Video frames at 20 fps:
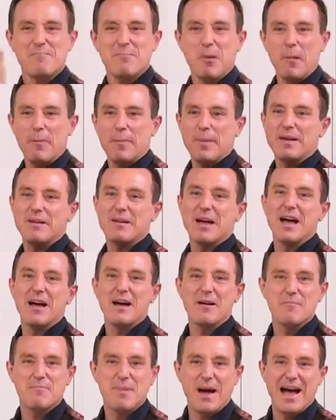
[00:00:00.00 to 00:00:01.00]
popping
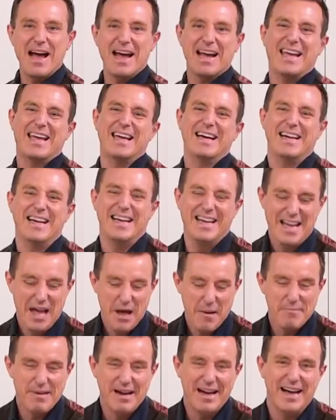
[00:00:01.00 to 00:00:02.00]
uh, back
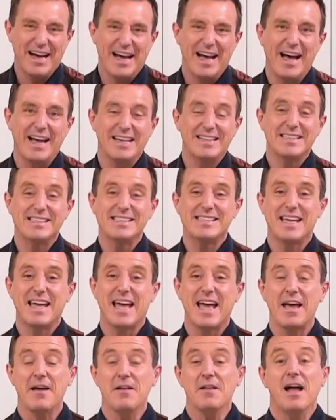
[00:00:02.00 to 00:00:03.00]
uh, behind us
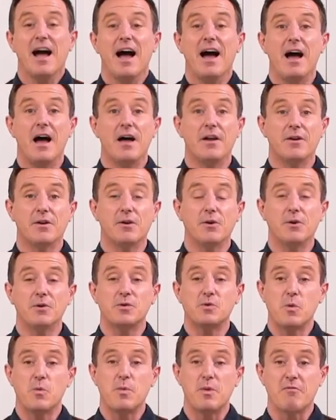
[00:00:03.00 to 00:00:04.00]
here. Uh, and of
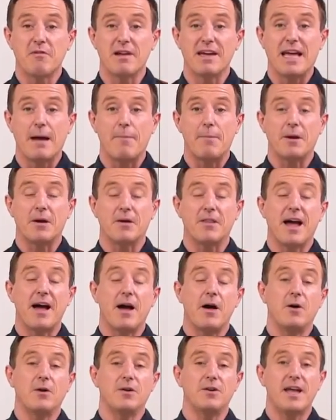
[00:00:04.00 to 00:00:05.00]
course, we'll be recapping on
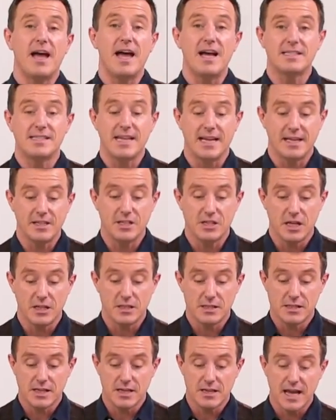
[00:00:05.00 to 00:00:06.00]
that on uh, Second
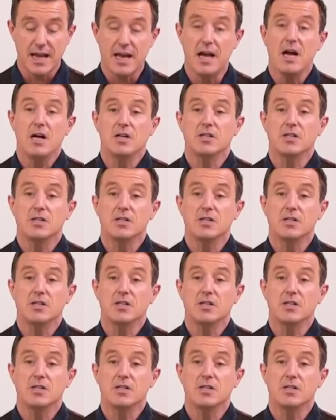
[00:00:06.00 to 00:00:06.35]
Chance Sunday.